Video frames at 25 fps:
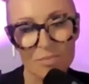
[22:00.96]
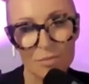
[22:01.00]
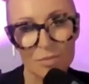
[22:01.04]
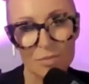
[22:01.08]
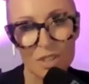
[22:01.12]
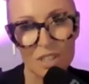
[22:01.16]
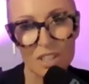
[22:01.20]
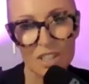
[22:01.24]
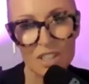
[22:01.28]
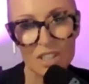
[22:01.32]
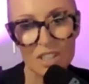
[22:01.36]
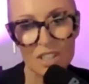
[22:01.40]

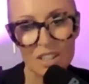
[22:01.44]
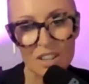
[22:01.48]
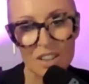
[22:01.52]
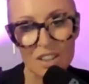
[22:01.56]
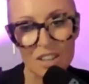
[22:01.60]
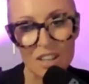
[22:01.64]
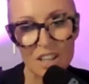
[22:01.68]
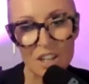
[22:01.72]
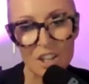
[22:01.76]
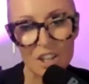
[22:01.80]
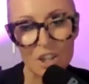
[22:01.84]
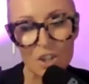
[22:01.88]
Brilliant.
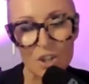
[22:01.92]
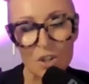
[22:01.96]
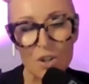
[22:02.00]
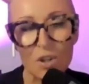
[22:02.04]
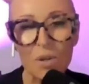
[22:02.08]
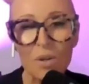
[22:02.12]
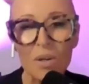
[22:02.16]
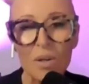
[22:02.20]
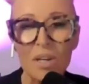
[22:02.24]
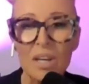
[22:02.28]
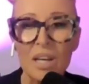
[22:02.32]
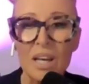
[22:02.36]
Thank you.
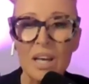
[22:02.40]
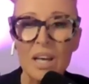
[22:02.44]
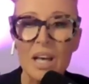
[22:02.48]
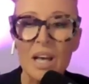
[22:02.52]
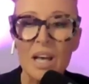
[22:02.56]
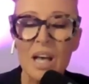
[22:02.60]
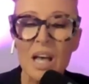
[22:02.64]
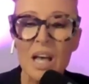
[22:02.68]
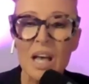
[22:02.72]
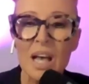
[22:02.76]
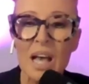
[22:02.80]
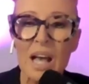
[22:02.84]

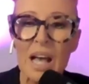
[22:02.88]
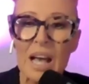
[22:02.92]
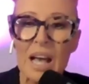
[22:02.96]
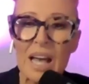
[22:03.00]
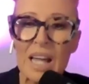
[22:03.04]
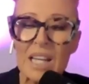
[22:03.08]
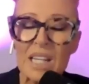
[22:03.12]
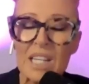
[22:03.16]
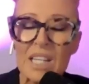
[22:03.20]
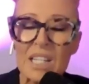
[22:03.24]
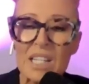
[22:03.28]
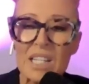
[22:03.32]

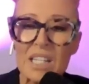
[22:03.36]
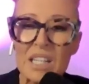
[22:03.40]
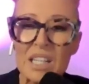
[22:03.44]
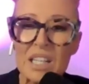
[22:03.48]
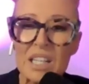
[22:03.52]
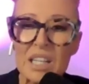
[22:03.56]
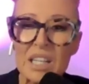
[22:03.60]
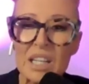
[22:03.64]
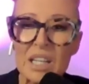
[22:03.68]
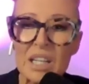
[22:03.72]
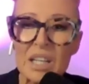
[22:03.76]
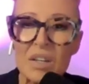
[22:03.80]
And
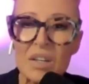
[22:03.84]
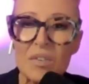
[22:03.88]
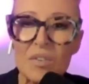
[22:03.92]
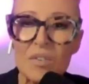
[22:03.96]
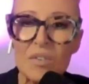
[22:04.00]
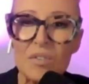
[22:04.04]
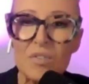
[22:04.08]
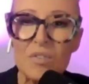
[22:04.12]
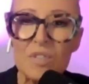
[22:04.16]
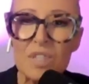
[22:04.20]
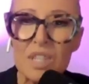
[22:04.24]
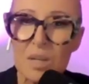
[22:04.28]

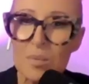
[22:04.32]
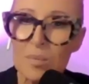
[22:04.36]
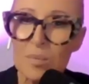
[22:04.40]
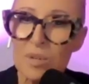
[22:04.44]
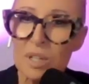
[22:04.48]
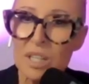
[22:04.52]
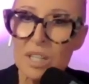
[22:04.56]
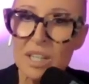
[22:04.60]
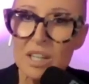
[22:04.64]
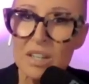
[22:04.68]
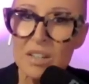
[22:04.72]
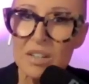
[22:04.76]
if
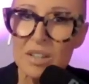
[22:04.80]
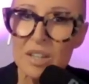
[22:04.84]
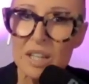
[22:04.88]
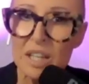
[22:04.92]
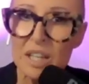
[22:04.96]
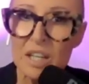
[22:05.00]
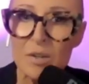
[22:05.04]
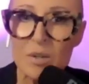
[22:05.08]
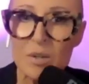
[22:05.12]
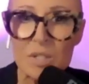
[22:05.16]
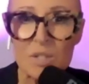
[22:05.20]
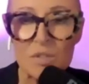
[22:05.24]
somebody out
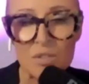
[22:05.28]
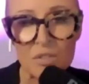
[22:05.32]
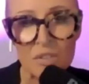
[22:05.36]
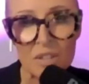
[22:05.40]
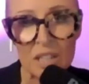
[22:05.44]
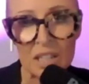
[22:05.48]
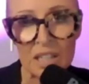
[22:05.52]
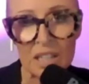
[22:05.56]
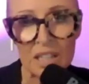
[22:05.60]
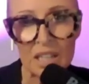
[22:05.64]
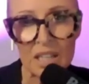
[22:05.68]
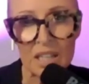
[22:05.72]
there is
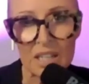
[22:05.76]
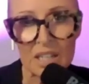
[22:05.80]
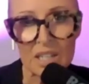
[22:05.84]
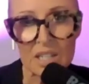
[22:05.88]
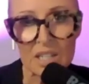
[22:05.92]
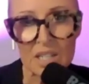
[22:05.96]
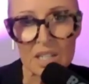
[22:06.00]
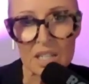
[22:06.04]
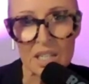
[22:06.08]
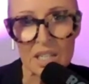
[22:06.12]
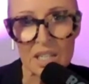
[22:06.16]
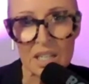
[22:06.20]
feeling
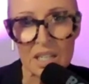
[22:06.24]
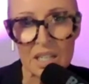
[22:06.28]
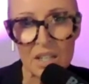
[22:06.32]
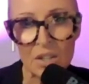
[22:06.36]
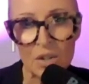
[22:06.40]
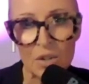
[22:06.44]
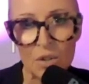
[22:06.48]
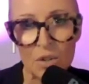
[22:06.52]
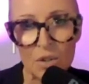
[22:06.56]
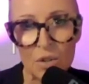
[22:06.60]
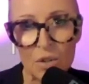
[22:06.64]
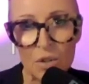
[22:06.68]
unseen
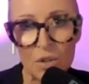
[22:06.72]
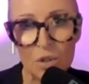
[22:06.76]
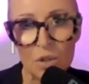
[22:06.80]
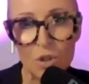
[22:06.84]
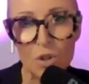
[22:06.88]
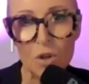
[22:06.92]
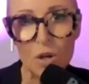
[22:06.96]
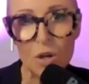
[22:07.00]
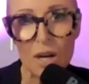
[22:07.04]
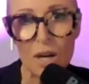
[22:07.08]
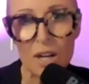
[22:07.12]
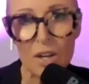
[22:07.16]

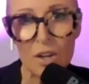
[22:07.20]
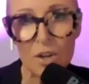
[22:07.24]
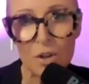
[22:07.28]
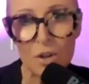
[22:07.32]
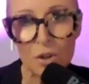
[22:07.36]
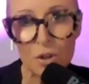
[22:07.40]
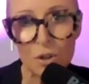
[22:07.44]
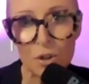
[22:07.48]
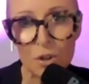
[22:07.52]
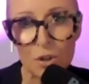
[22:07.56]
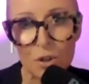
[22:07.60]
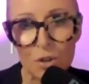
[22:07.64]
or
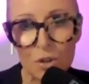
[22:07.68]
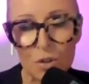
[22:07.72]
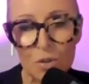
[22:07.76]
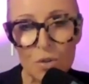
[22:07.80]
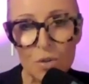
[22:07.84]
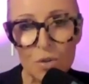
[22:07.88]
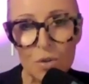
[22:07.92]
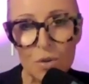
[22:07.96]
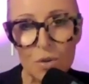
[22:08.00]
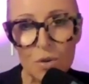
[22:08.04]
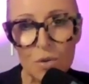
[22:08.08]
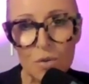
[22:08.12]
unheard
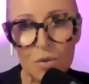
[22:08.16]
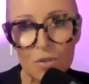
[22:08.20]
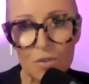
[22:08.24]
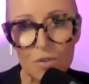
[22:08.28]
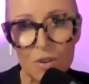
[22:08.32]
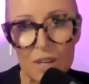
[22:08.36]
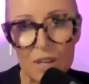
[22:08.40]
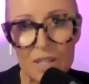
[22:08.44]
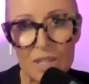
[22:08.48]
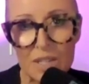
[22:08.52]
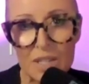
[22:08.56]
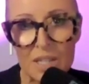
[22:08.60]
or
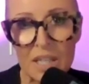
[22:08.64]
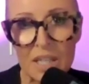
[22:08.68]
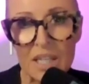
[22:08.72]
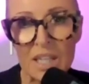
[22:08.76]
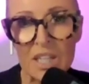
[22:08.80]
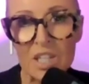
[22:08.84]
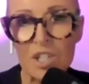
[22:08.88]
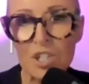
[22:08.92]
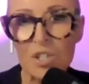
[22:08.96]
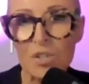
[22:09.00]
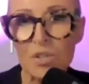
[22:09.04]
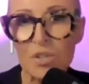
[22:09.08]
facing
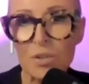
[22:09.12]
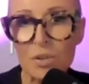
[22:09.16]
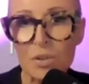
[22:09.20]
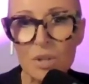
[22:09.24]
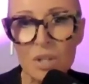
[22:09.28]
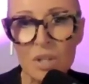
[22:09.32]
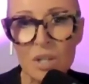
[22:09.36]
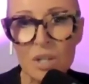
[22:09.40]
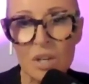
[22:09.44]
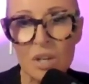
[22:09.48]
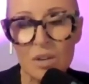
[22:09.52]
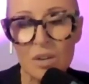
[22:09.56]
into
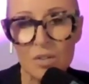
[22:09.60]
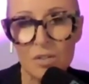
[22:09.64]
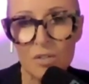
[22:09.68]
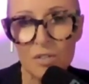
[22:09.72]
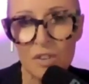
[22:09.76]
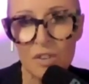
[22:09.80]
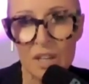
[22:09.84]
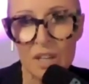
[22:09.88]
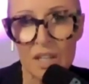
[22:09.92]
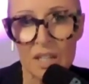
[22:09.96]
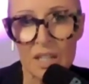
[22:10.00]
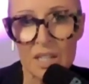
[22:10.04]

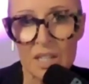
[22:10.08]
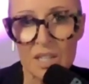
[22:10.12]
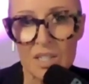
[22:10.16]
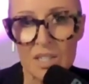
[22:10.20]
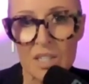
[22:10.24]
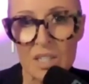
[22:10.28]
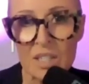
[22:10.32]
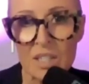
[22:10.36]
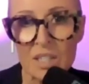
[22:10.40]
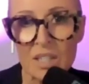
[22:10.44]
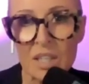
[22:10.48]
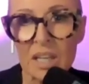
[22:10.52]
fears
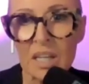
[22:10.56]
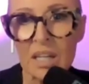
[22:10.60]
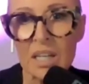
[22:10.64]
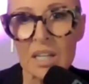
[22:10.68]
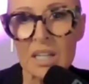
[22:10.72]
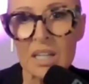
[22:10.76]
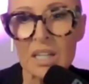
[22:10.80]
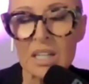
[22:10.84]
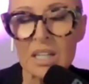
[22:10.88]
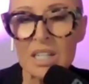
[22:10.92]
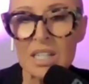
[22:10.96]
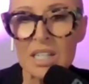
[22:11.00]
that they
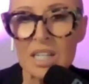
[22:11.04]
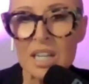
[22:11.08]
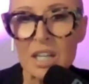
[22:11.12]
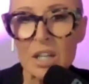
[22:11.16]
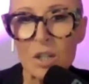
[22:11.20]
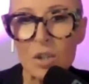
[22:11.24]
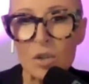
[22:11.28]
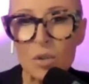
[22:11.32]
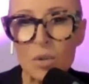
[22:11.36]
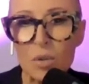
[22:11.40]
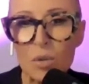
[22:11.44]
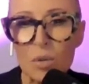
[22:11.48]
can't
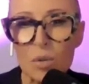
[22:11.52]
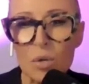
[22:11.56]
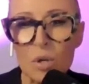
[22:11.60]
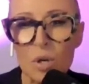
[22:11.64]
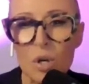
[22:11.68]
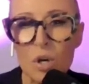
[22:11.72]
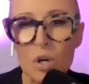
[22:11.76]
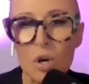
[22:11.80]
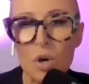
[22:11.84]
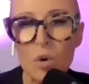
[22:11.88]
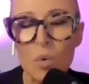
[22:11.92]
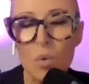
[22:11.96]
tackle,
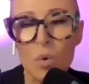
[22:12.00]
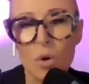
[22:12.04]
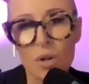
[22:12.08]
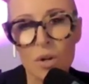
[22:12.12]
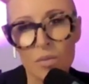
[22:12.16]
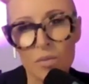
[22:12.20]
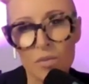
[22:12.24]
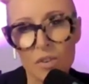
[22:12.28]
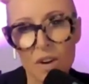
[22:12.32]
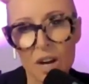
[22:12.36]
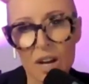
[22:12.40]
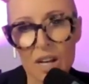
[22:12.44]
what
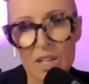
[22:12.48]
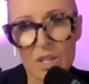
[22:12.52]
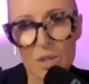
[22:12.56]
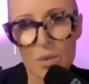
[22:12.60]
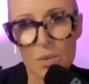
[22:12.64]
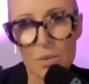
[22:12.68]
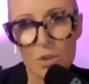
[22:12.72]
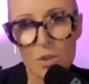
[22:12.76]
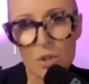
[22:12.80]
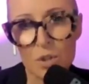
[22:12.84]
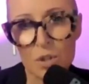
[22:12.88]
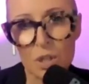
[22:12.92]
advice
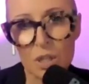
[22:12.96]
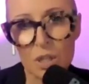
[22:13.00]
would you